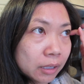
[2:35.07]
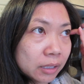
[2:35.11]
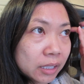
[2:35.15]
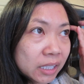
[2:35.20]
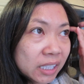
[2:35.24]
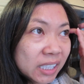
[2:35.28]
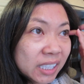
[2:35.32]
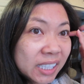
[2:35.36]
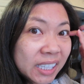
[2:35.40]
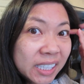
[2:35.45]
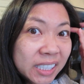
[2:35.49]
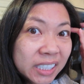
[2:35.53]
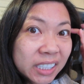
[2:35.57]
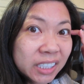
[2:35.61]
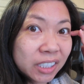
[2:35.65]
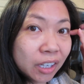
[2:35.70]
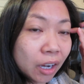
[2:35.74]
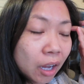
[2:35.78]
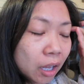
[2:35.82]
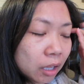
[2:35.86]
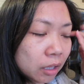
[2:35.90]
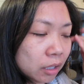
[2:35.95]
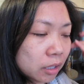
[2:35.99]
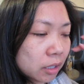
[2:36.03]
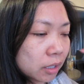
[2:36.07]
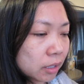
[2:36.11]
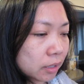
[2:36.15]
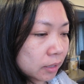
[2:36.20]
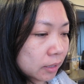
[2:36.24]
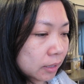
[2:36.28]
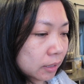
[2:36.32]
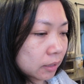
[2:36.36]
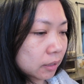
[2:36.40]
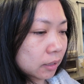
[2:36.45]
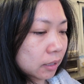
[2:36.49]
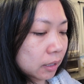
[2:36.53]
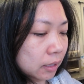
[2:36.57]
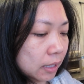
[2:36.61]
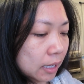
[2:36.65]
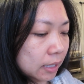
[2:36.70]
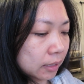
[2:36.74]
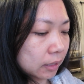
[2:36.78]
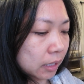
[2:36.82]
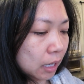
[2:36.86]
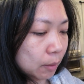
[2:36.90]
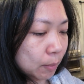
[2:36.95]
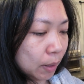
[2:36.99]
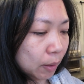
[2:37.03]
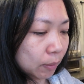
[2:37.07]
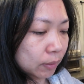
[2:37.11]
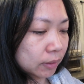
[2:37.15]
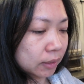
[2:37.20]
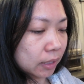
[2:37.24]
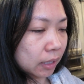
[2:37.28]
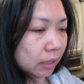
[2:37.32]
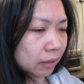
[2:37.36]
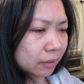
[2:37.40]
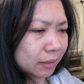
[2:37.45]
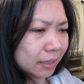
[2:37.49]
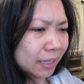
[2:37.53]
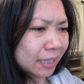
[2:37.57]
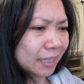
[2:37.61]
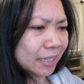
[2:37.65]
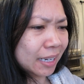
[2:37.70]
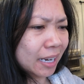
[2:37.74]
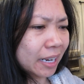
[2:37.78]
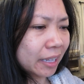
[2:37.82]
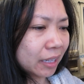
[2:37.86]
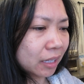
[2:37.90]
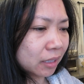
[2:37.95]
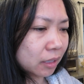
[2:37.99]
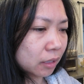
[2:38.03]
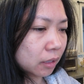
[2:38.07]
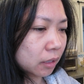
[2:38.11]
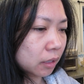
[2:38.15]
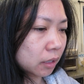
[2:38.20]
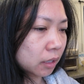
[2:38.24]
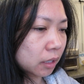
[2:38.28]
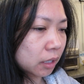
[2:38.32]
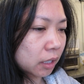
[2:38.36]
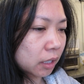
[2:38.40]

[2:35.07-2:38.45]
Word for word: 6 dollars the last time I was there. I was like, dang, that's a good